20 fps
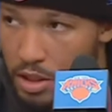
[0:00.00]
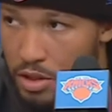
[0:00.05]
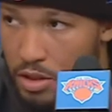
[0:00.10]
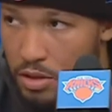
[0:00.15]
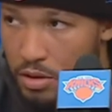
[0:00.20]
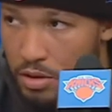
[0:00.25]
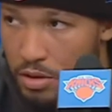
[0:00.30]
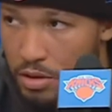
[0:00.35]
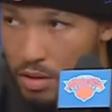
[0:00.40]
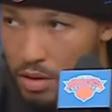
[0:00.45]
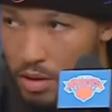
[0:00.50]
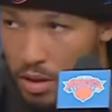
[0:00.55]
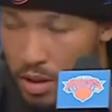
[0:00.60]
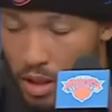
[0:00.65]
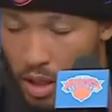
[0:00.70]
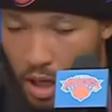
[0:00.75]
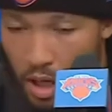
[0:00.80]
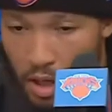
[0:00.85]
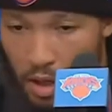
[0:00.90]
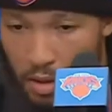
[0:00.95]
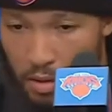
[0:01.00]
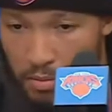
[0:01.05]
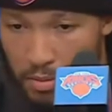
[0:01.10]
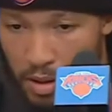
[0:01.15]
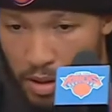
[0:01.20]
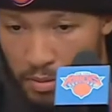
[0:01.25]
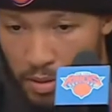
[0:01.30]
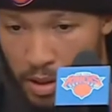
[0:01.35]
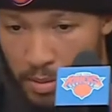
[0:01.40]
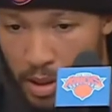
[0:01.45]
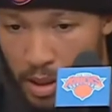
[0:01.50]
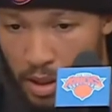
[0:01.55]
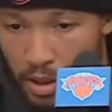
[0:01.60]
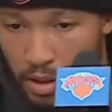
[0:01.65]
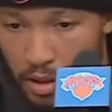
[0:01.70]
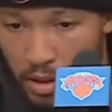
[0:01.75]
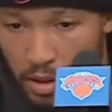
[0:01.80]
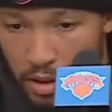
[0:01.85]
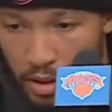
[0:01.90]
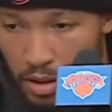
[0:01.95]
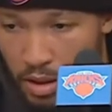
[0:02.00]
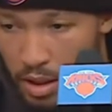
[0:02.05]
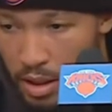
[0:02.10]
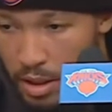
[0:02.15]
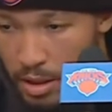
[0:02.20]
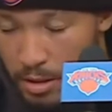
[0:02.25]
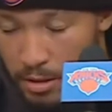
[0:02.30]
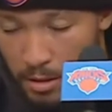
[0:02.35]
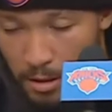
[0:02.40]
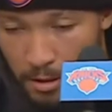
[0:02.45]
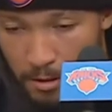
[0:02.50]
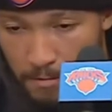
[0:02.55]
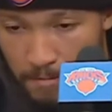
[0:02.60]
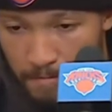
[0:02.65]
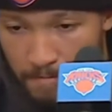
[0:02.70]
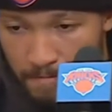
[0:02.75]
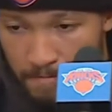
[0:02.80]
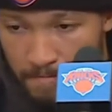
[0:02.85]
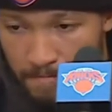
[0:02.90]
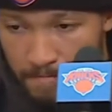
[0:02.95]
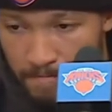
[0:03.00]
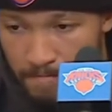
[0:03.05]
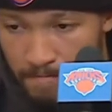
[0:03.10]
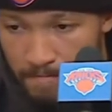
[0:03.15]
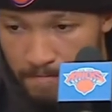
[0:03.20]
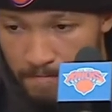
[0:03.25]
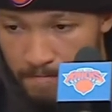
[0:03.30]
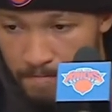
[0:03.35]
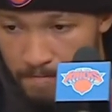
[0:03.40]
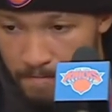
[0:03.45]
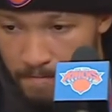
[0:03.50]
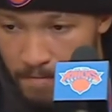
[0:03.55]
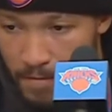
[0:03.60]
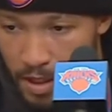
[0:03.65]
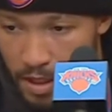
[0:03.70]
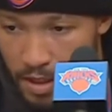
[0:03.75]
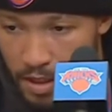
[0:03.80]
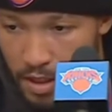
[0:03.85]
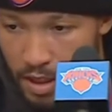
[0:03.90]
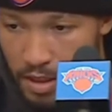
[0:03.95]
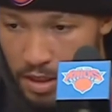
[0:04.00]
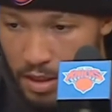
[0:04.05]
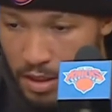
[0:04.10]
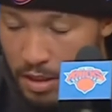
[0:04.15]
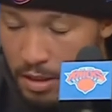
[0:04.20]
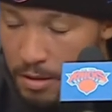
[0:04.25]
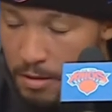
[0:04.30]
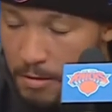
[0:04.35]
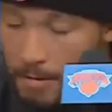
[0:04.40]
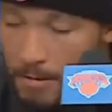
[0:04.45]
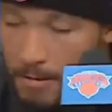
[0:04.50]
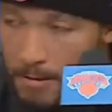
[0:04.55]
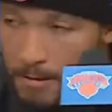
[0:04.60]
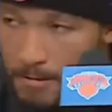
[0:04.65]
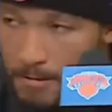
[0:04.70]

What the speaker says: a decision, and be the playmaker, and that's just it.